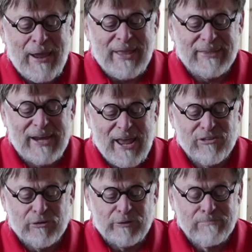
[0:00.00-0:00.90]
pan that
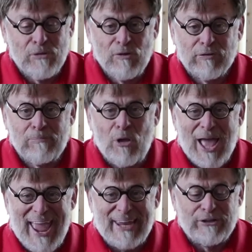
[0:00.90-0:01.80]
has a
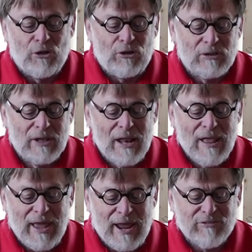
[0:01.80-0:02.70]
removable handle
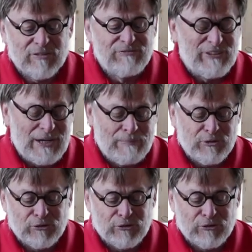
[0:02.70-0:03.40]
has a Phillips